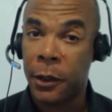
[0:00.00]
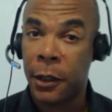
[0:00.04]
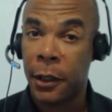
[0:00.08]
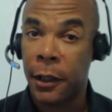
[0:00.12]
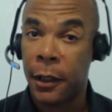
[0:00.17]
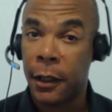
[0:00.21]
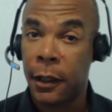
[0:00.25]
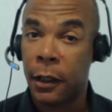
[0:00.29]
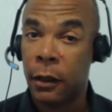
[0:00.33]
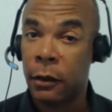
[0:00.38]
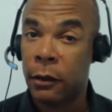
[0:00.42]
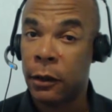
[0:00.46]

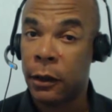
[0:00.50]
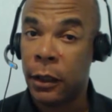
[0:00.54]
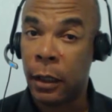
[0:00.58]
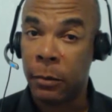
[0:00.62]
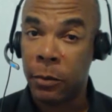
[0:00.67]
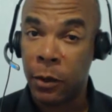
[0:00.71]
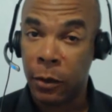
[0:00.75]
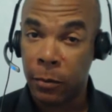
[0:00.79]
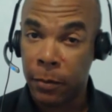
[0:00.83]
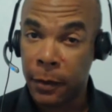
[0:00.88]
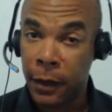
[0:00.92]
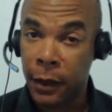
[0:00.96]
the
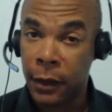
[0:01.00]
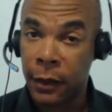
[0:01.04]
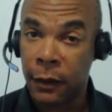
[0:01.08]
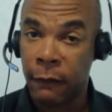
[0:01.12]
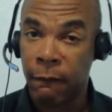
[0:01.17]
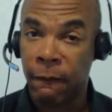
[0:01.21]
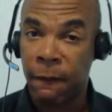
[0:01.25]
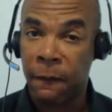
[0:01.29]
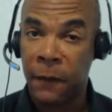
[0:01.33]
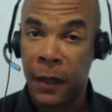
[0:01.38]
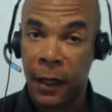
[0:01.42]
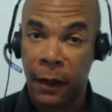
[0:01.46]
WP
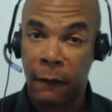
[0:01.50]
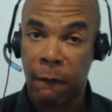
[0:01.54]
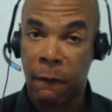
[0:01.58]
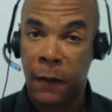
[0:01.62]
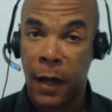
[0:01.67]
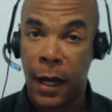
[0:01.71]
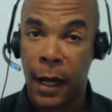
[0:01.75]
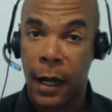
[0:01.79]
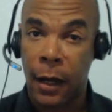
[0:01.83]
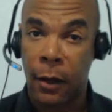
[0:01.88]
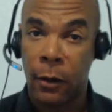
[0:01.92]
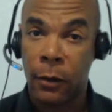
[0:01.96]
config
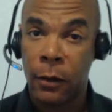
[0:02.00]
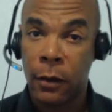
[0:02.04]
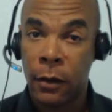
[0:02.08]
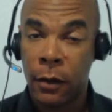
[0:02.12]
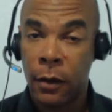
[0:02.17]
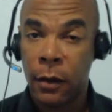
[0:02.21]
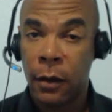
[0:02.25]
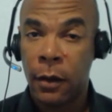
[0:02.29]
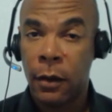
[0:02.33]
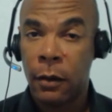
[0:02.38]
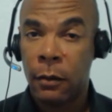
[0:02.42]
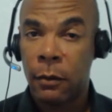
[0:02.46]
file.
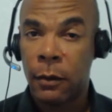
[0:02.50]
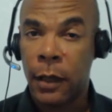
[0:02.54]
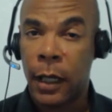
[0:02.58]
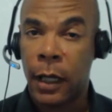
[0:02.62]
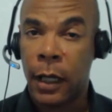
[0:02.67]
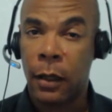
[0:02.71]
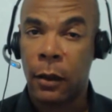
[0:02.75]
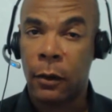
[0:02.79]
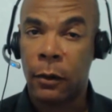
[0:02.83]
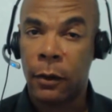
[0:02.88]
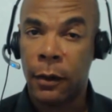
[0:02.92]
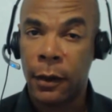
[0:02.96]

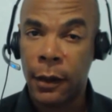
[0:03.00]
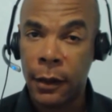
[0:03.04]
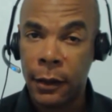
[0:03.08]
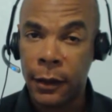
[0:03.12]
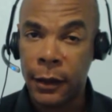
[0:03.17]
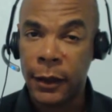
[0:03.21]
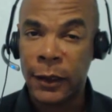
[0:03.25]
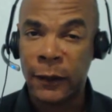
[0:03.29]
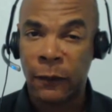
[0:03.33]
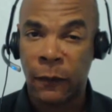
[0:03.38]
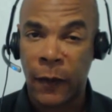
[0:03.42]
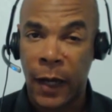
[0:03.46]
Now, in
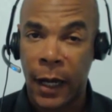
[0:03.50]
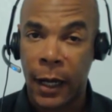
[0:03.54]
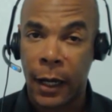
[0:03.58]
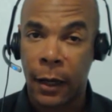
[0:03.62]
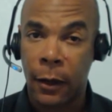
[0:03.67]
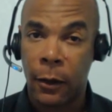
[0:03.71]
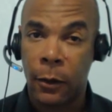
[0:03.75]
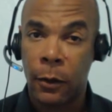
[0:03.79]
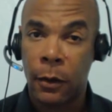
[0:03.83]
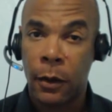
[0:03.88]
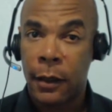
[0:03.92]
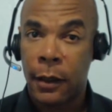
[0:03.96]
this
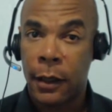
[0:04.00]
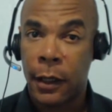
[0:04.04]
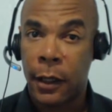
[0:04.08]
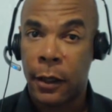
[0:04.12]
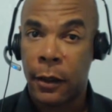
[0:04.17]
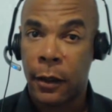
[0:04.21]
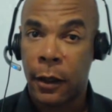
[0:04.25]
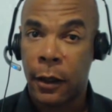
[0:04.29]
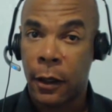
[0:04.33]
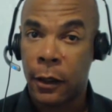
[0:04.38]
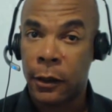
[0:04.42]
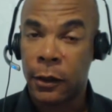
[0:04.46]
file,
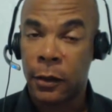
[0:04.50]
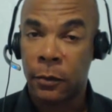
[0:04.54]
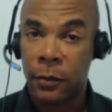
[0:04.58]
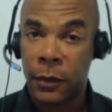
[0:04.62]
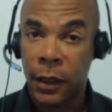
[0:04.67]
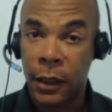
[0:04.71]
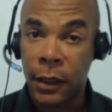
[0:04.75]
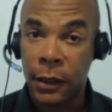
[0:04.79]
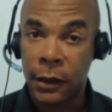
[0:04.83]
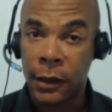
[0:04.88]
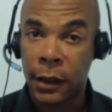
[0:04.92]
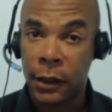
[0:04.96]
there are some
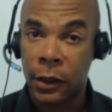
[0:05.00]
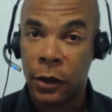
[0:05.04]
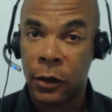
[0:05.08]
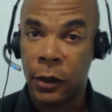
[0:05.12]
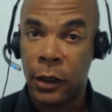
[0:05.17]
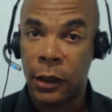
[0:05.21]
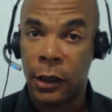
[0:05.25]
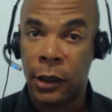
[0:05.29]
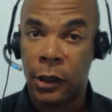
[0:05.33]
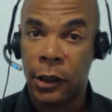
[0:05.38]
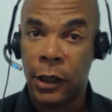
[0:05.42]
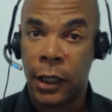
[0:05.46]
things that you
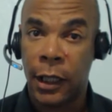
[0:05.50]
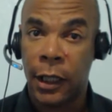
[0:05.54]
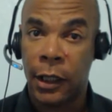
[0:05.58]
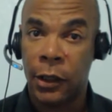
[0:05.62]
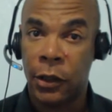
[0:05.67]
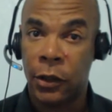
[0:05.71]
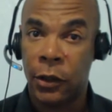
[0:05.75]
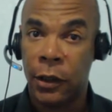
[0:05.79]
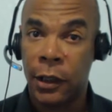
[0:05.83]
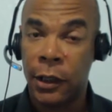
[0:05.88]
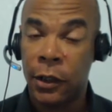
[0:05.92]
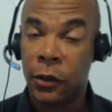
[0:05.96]
need to
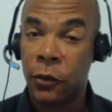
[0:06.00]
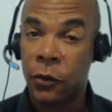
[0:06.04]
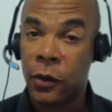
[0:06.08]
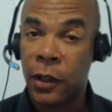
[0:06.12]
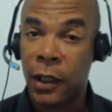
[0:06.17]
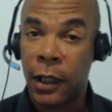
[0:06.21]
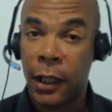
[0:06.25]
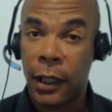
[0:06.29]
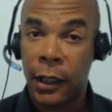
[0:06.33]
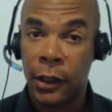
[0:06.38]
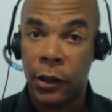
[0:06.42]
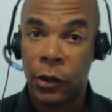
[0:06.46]
change. You need to
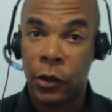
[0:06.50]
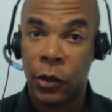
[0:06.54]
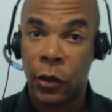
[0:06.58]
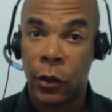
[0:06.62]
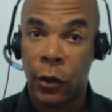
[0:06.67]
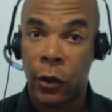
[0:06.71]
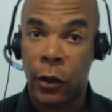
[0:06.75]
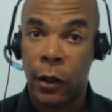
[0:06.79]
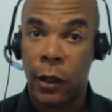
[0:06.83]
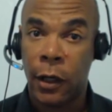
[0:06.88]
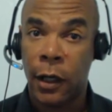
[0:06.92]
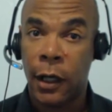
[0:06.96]
change
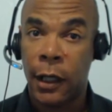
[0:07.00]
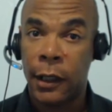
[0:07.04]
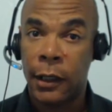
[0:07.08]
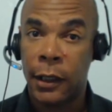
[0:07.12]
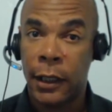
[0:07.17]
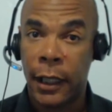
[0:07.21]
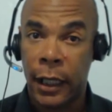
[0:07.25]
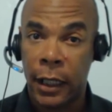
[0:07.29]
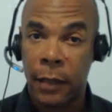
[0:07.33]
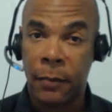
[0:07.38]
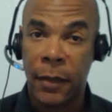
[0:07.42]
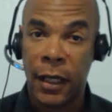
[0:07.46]
your
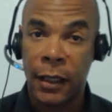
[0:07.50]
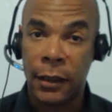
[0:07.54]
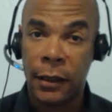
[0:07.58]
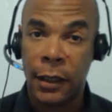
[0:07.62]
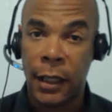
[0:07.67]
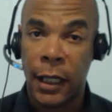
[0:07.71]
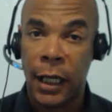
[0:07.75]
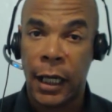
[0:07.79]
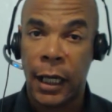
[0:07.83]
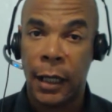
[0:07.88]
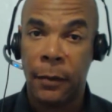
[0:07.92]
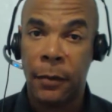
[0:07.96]
database
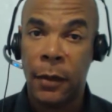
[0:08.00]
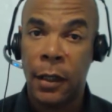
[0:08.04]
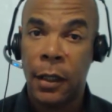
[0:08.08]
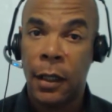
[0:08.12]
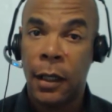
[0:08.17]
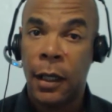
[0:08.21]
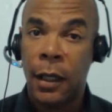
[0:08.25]
name,